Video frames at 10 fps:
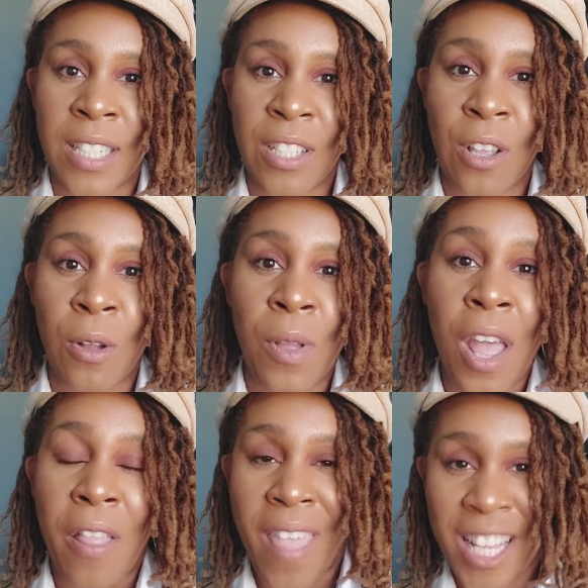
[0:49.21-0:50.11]
And so
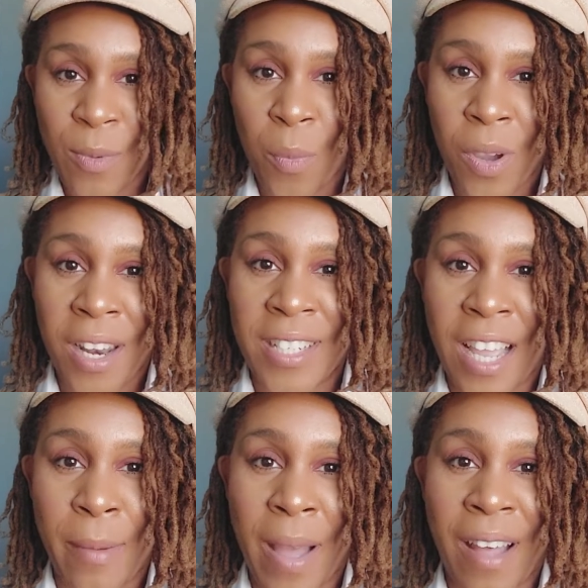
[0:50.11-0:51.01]
that's what we're going to
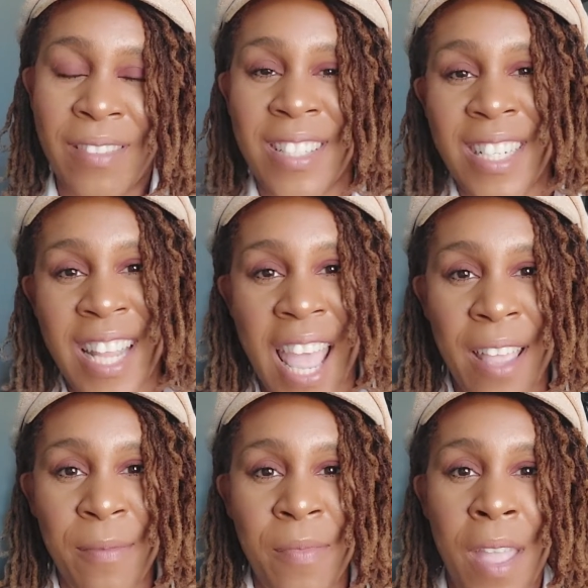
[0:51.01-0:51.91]
talk about today.